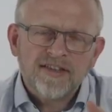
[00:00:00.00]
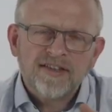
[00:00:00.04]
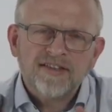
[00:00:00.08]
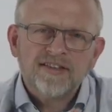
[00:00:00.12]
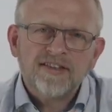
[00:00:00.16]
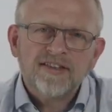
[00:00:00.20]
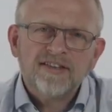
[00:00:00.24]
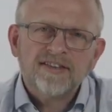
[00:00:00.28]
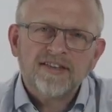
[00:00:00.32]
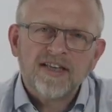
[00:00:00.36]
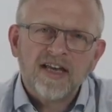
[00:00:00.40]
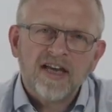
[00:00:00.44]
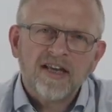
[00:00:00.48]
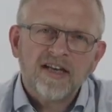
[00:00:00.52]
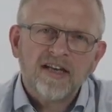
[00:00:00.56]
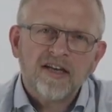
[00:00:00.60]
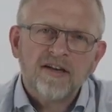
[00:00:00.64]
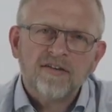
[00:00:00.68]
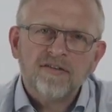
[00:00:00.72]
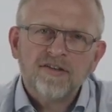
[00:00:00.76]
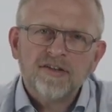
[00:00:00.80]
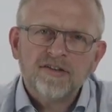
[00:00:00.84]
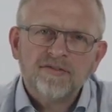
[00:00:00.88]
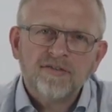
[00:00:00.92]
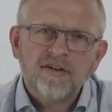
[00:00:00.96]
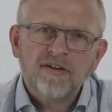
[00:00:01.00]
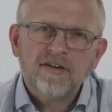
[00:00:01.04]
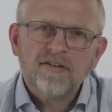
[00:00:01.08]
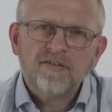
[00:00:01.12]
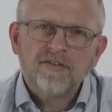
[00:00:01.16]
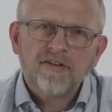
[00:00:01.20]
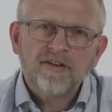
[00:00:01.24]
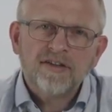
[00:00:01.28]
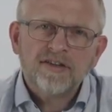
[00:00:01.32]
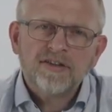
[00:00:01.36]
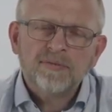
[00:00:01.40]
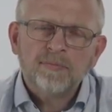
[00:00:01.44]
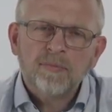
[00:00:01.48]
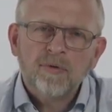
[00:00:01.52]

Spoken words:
CT scanning of these very, very